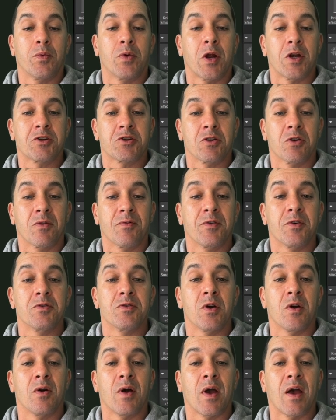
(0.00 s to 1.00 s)
pressure if you
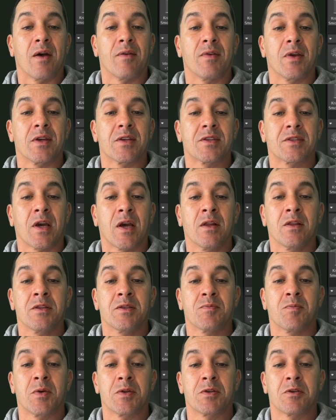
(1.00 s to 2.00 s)
don't have a
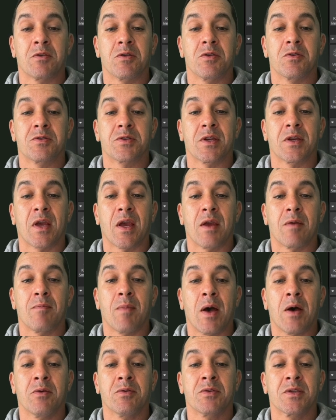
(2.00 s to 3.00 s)
stylus, but you're using a
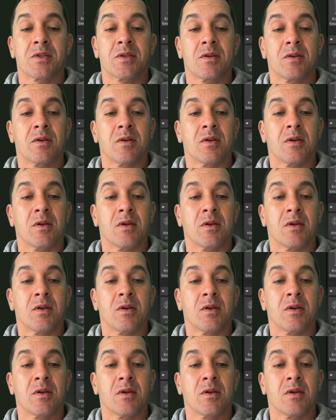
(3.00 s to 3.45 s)
mouse.